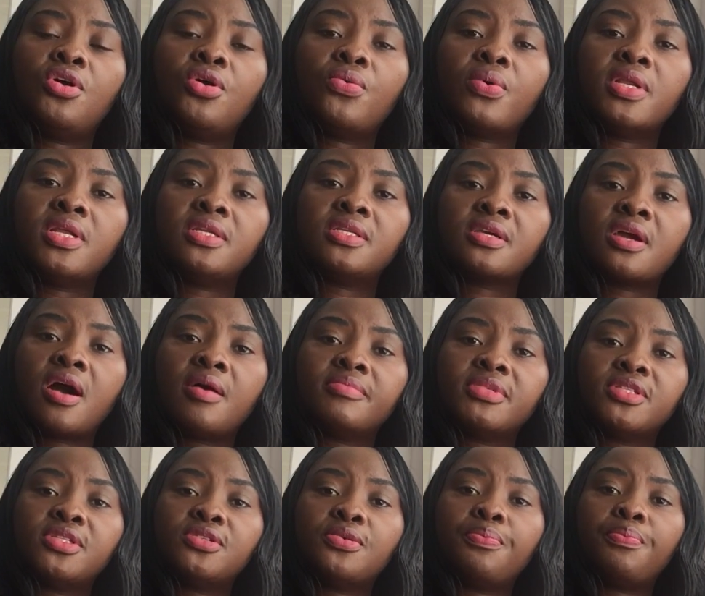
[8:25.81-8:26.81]
when it
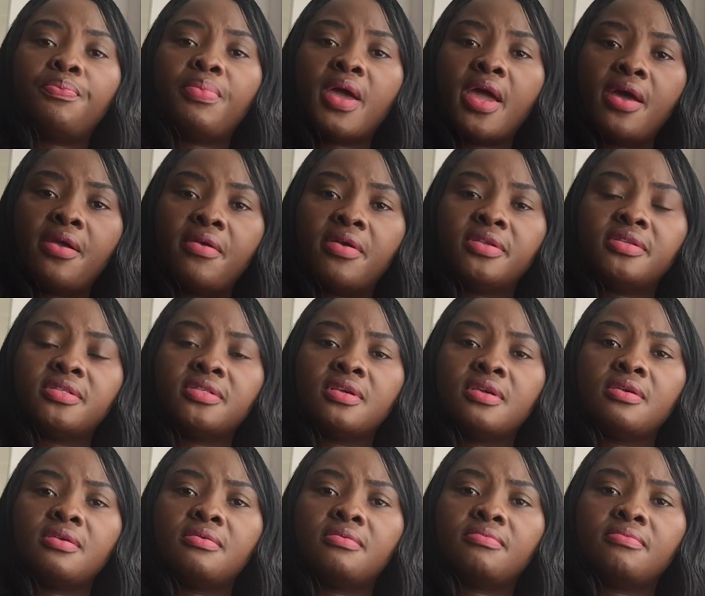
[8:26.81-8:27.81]
comes to
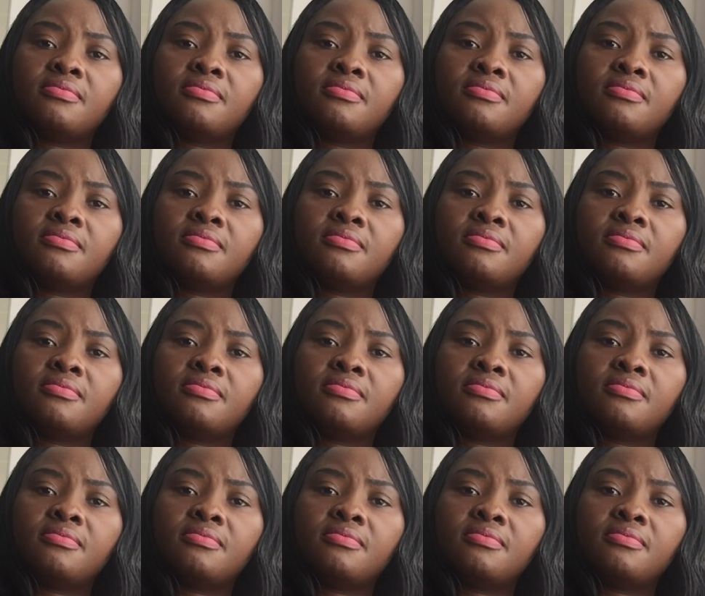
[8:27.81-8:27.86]
parenting.